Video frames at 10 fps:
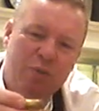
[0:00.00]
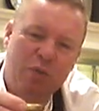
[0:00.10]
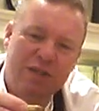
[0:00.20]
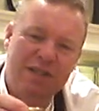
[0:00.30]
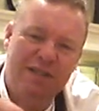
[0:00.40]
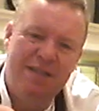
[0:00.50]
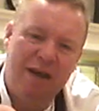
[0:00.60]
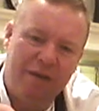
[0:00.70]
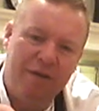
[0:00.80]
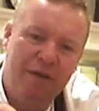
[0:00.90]
but once it's
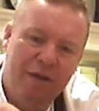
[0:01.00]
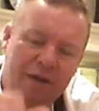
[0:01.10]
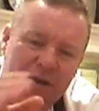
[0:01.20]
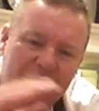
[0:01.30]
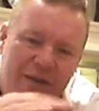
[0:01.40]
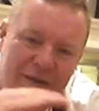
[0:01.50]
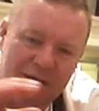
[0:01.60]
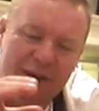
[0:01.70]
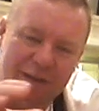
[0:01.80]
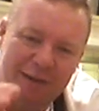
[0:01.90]
done,
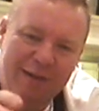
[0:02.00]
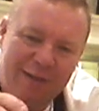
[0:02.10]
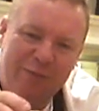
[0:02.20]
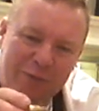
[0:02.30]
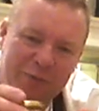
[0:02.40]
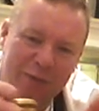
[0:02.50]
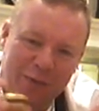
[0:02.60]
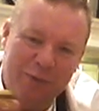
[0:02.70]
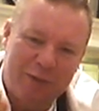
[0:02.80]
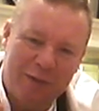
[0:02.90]
it actually feels
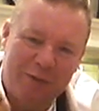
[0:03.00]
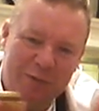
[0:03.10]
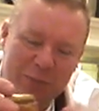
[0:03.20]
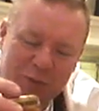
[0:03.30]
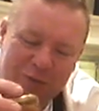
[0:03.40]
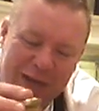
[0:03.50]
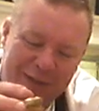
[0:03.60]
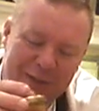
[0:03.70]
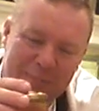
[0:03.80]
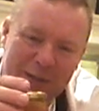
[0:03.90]
quite good to look at them all
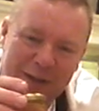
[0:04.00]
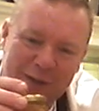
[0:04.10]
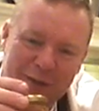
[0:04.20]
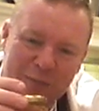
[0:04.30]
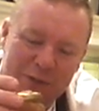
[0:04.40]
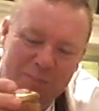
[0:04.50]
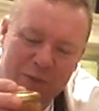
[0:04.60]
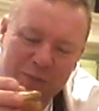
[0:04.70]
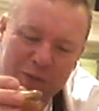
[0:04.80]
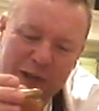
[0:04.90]
stacked up and lined up with the
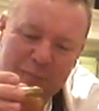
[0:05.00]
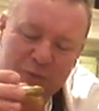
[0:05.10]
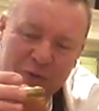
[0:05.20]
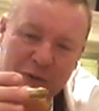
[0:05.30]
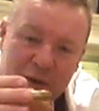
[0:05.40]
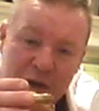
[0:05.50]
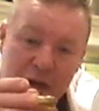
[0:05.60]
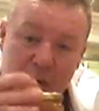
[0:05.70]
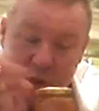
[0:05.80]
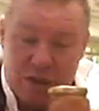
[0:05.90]
beautiful labels on,
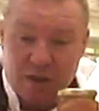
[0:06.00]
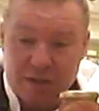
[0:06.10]
which I